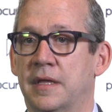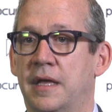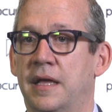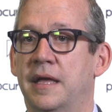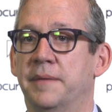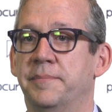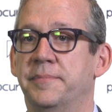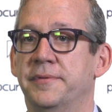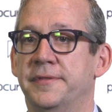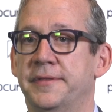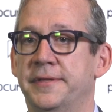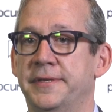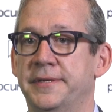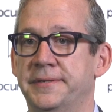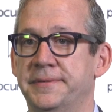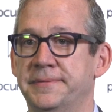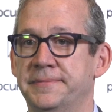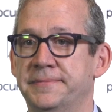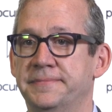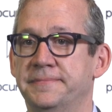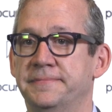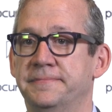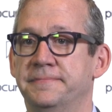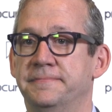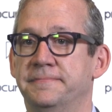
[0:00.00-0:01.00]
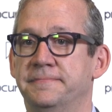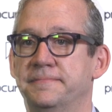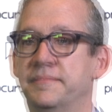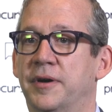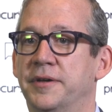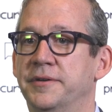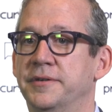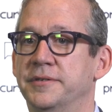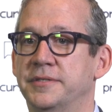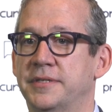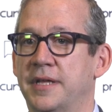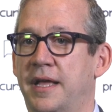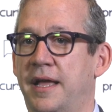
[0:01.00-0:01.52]
Empathy.
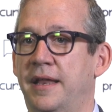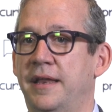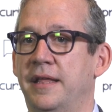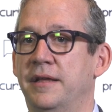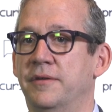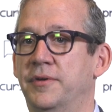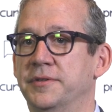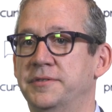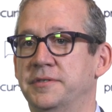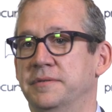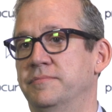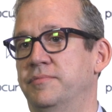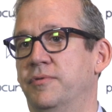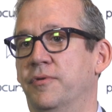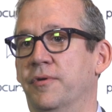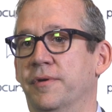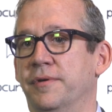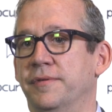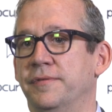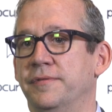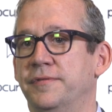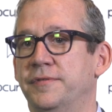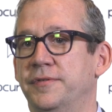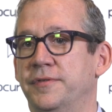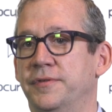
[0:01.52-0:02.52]
Understanding what's important